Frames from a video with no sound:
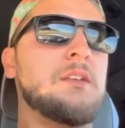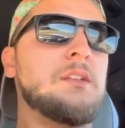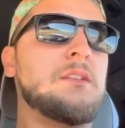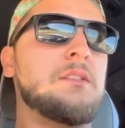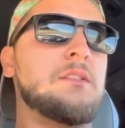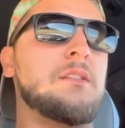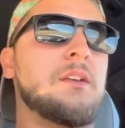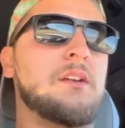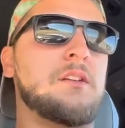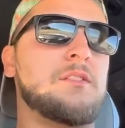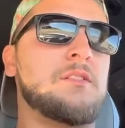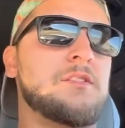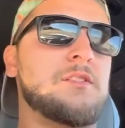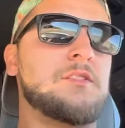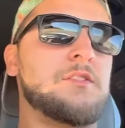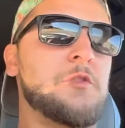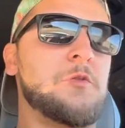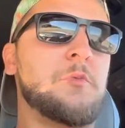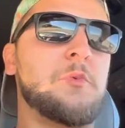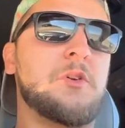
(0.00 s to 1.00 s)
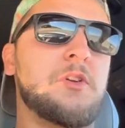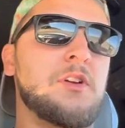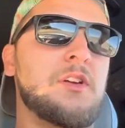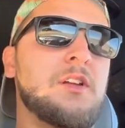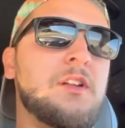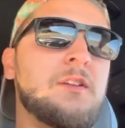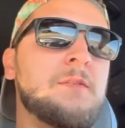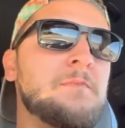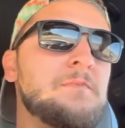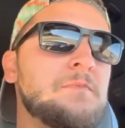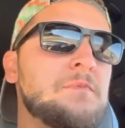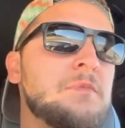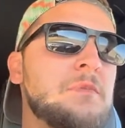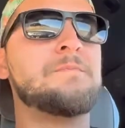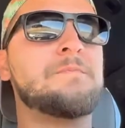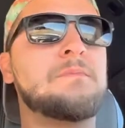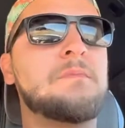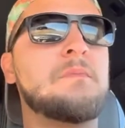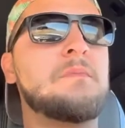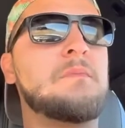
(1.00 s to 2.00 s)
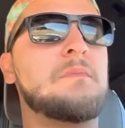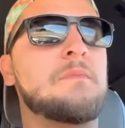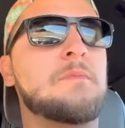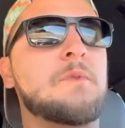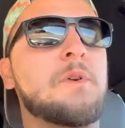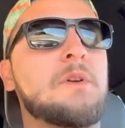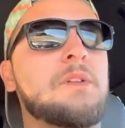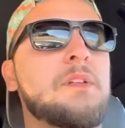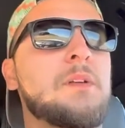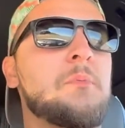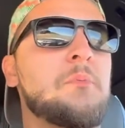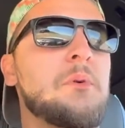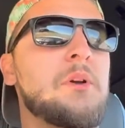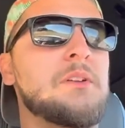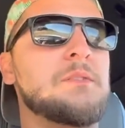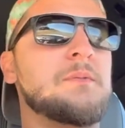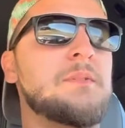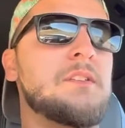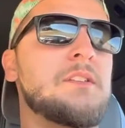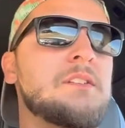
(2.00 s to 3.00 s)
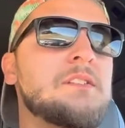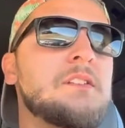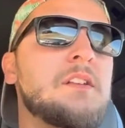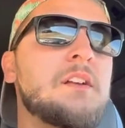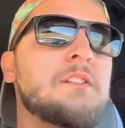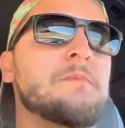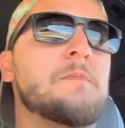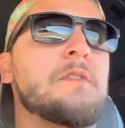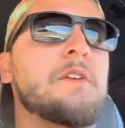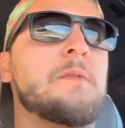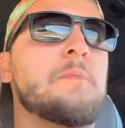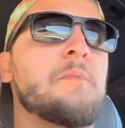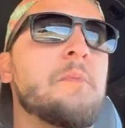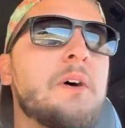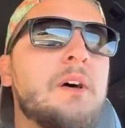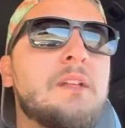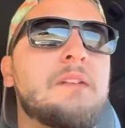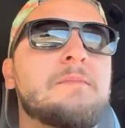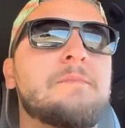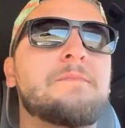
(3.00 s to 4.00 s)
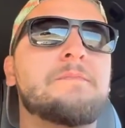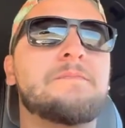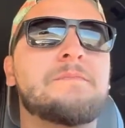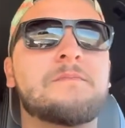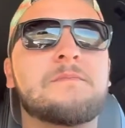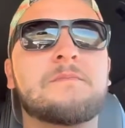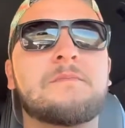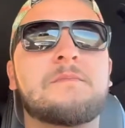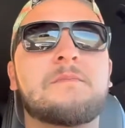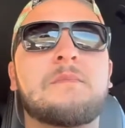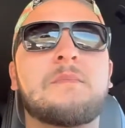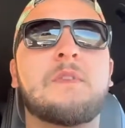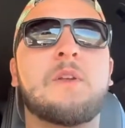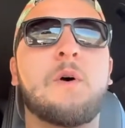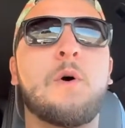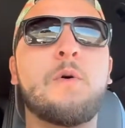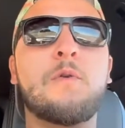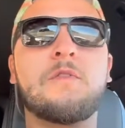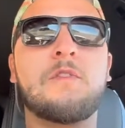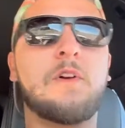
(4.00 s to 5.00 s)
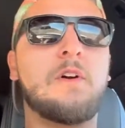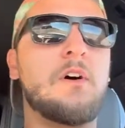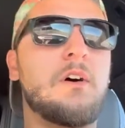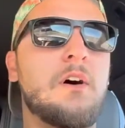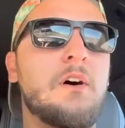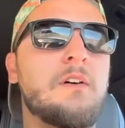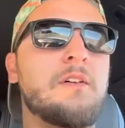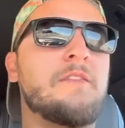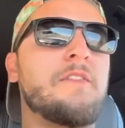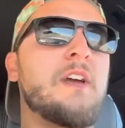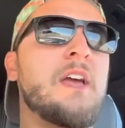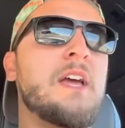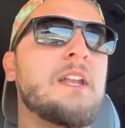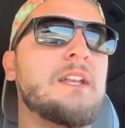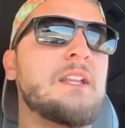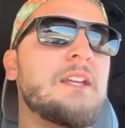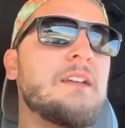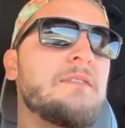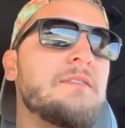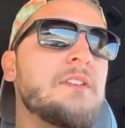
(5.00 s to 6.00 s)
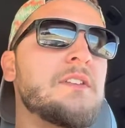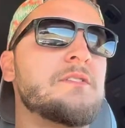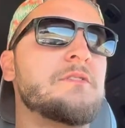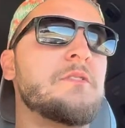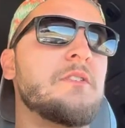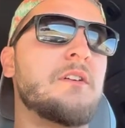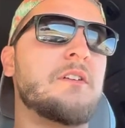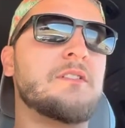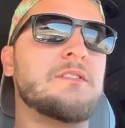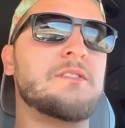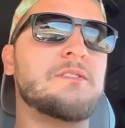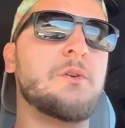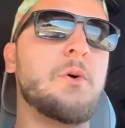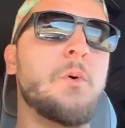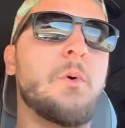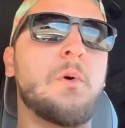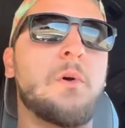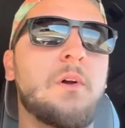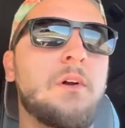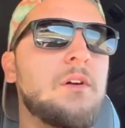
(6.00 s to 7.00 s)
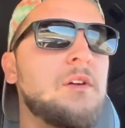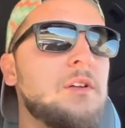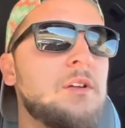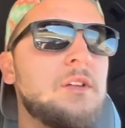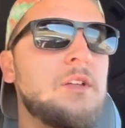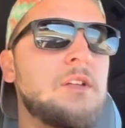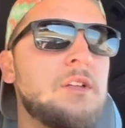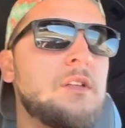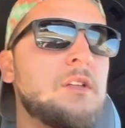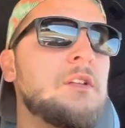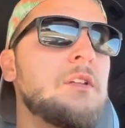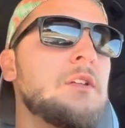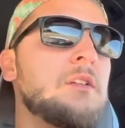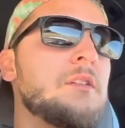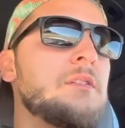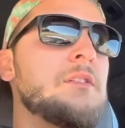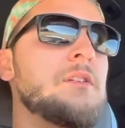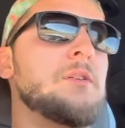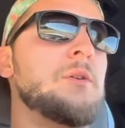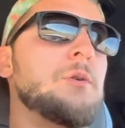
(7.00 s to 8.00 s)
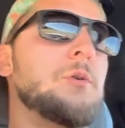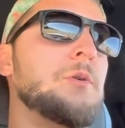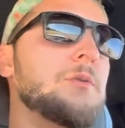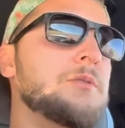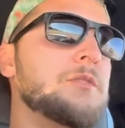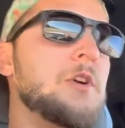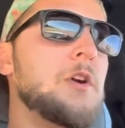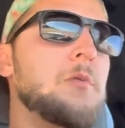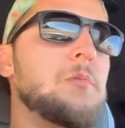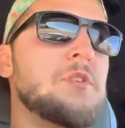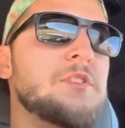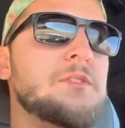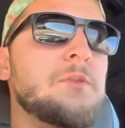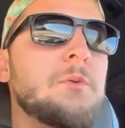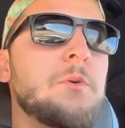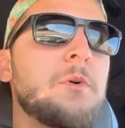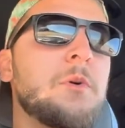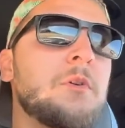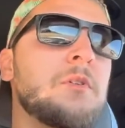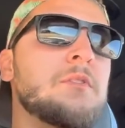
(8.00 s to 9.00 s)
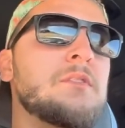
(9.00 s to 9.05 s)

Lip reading: They're just super good. Really impressed with the exhaust brake. But overall, if I had to give this truck a score, the old turbo score,